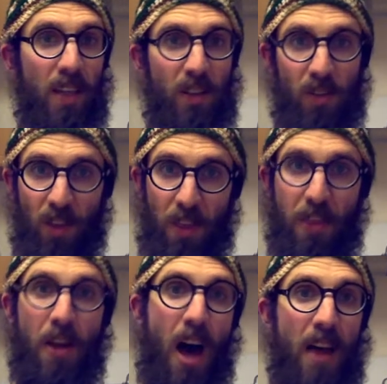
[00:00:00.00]
There's a
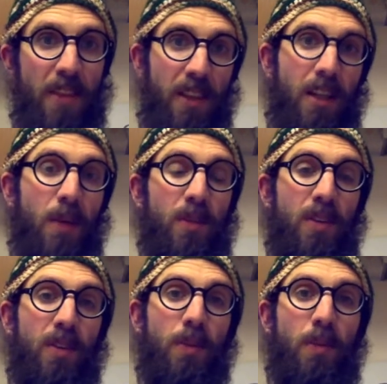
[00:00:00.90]
thought that comes
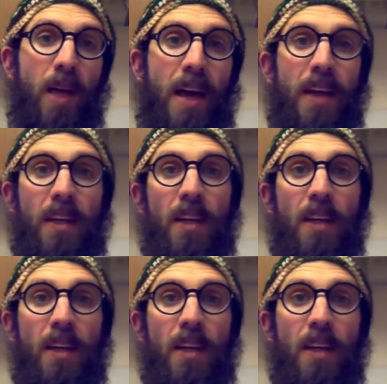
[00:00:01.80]
into play,